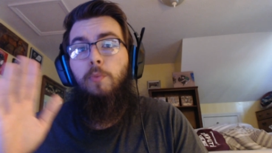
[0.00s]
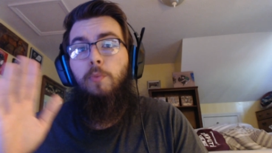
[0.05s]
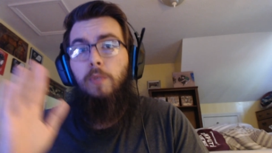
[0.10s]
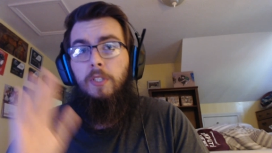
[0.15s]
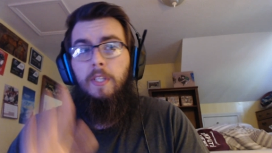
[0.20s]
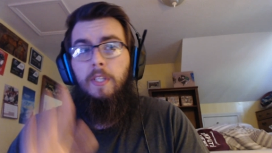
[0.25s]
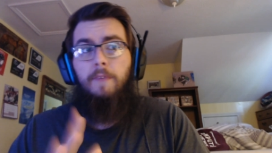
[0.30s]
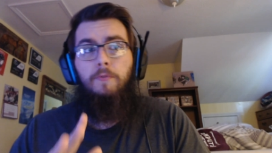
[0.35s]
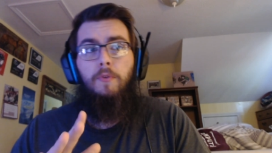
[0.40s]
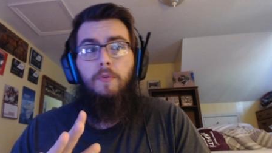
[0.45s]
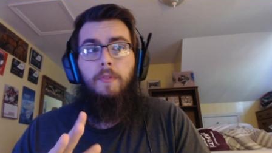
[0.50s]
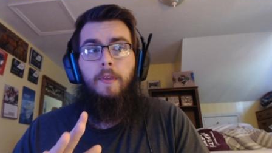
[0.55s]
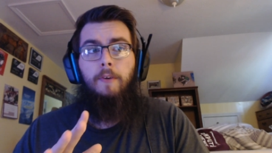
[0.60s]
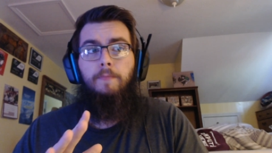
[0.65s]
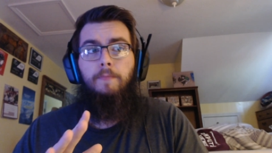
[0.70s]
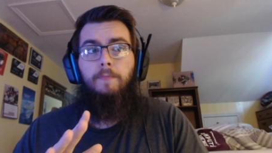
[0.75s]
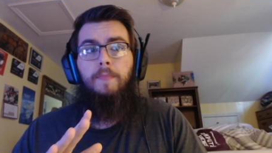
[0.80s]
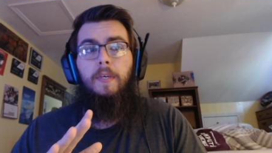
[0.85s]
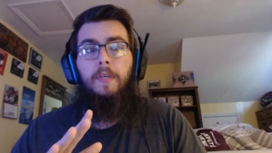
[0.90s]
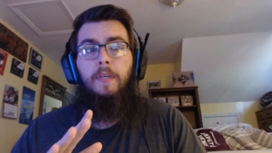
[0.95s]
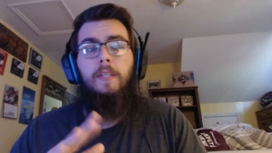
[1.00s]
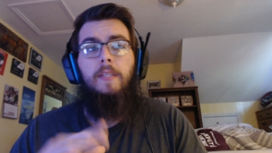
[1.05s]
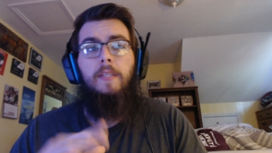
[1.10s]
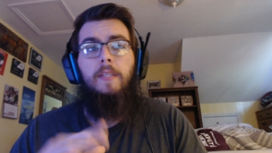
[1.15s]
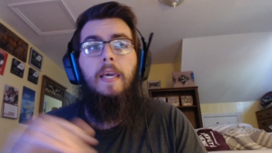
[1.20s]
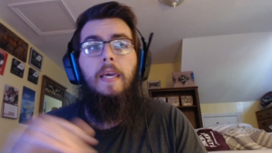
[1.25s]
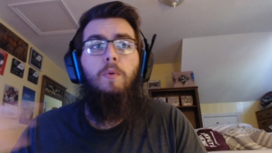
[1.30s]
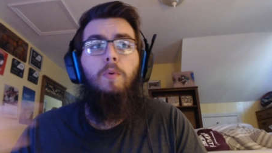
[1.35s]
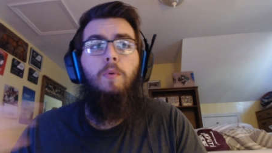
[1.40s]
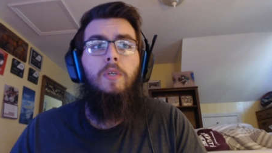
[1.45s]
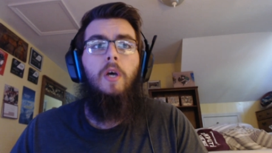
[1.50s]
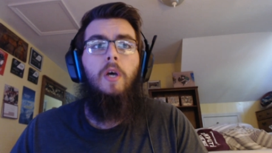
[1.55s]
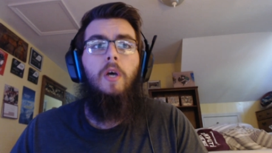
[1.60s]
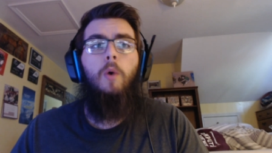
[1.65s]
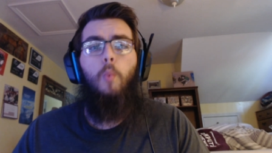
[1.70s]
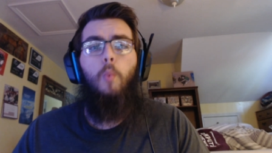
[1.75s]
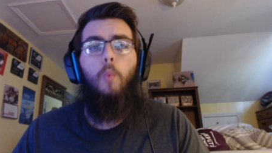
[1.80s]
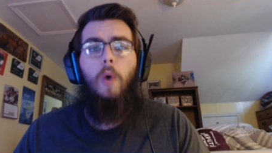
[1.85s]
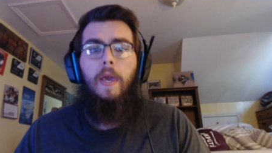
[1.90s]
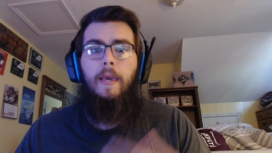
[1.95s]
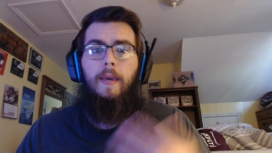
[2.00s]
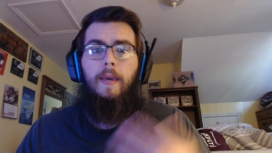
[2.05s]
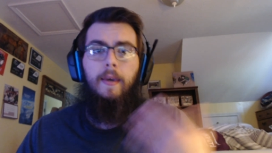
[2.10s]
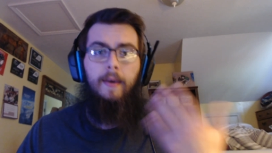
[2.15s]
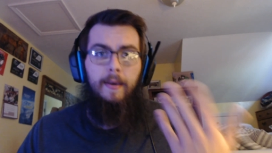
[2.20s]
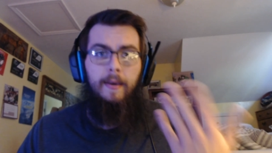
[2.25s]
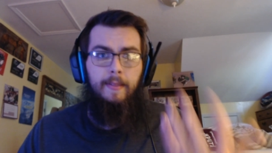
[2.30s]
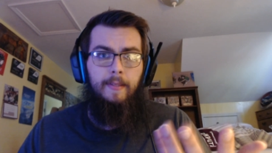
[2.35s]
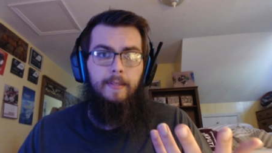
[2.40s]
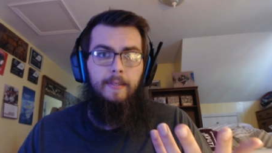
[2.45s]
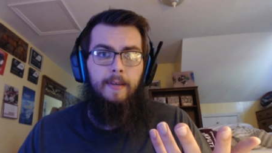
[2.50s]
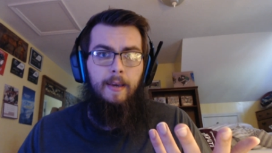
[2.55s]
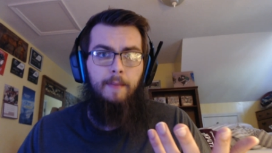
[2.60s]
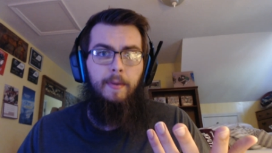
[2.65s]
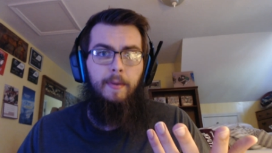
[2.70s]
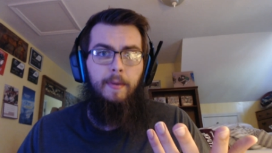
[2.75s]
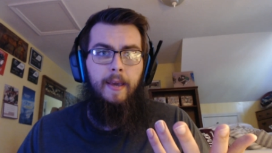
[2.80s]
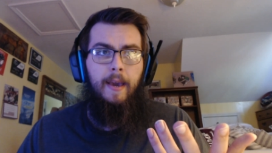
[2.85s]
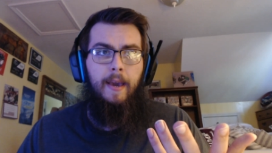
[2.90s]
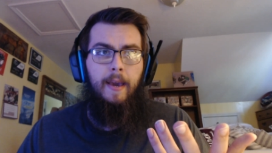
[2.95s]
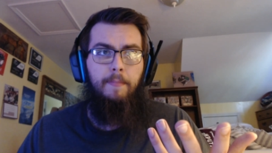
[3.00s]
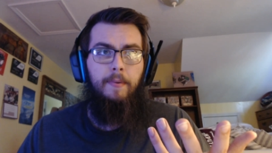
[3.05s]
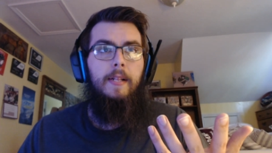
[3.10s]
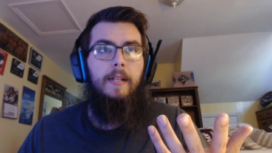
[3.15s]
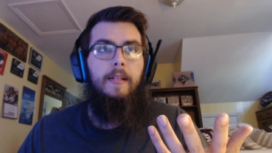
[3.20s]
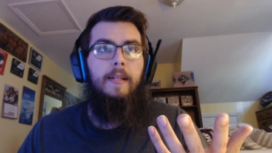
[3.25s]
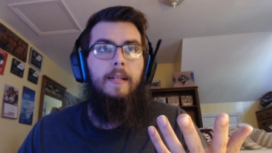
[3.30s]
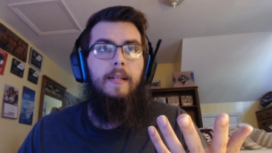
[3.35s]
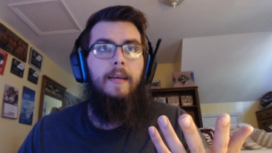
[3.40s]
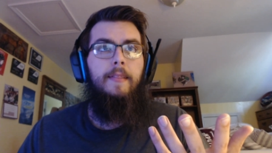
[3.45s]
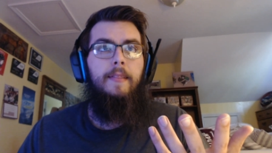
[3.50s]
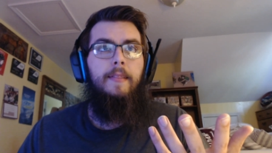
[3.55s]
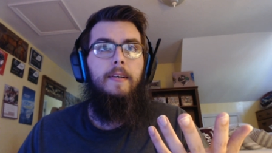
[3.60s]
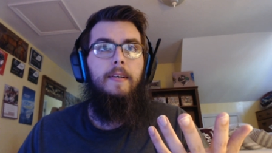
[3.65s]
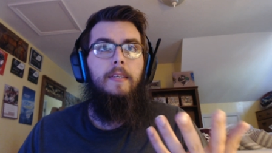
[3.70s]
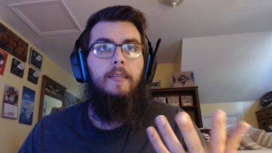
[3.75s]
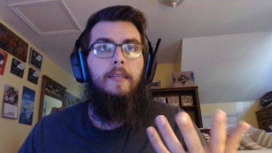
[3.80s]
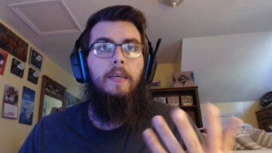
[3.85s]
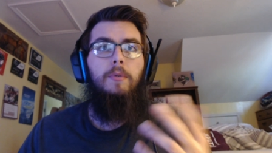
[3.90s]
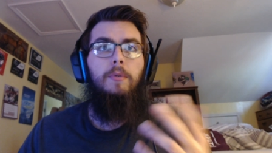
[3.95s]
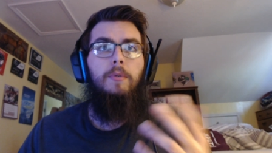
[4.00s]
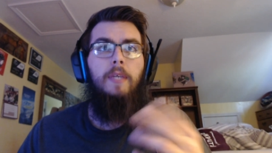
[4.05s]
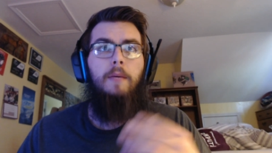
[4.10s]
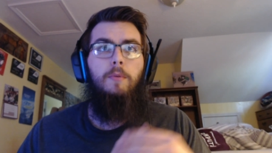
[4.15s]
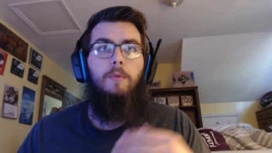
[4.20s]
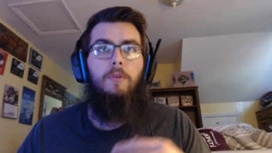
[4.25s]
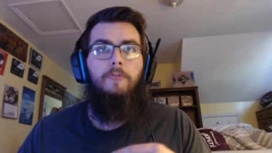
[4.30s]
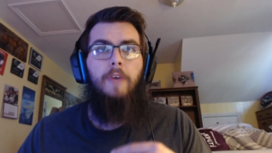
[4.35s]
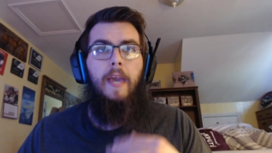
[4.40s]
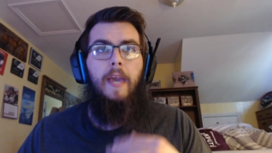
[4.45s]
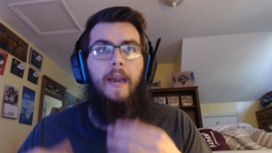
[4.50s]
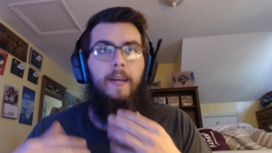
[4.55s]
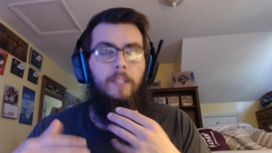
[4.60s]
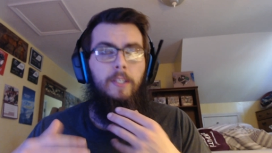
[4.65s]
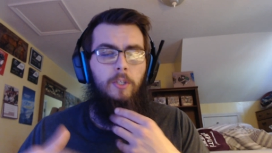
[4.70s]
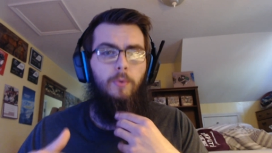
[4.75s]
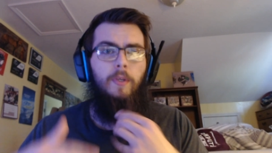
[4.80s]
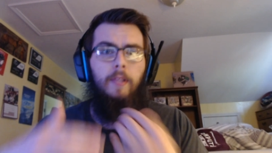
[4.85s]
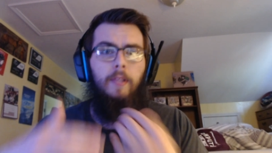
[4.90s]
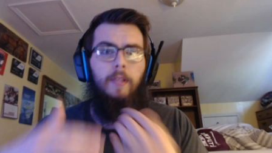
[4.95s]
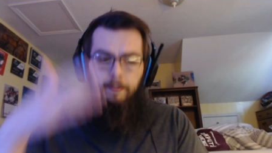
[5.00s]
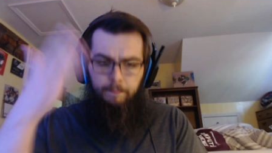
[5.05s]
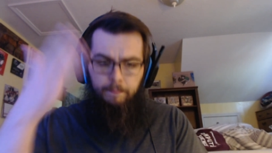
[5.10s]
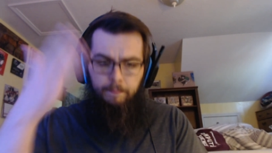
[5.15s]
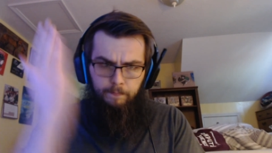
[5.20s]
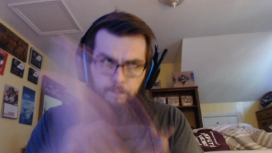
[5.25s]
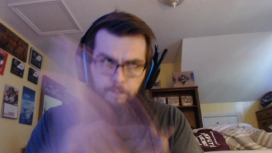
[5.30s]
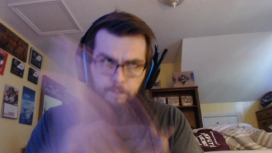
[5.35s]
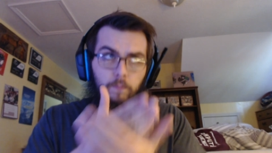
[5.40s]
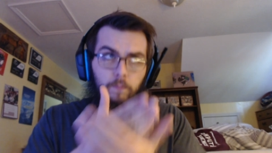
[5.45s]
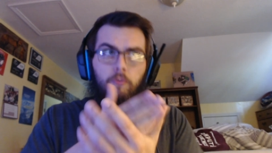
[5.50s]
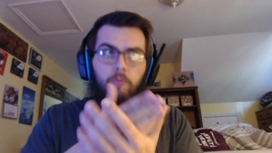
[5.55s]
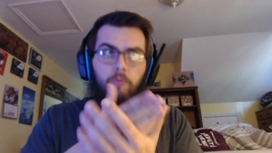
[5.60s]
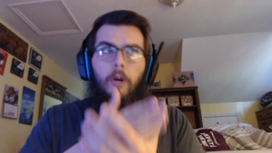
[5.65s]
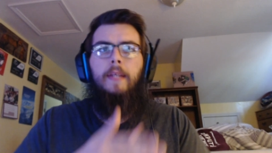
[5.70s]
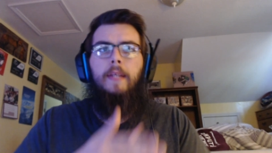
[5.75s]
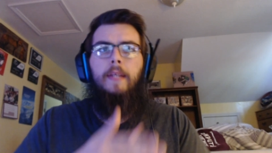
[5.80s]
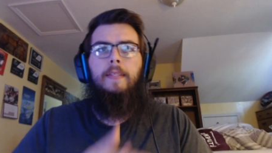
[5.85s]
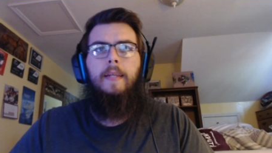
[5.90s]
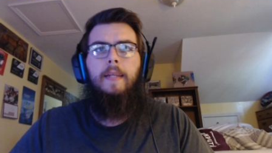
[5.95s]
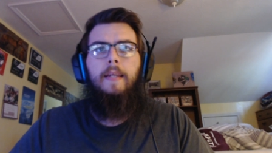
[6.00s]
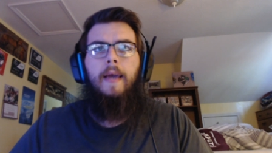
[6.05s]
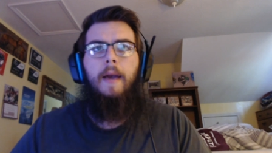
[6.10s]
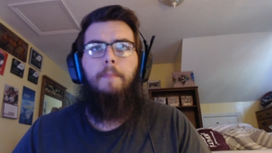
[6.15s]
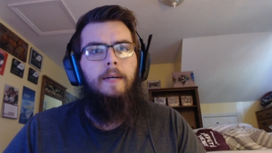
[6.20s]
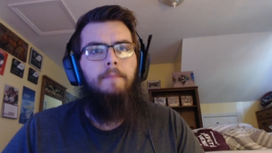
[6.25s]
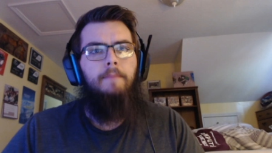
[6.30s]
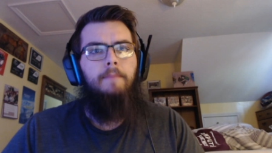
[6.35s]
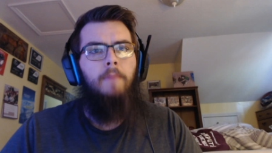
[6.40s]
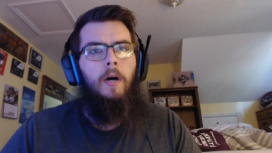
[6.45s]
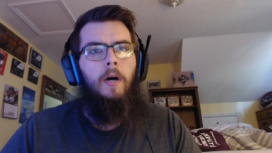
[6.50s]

different then, because he was awake at the time it happened, and thus he was able to react to it like right as it happened.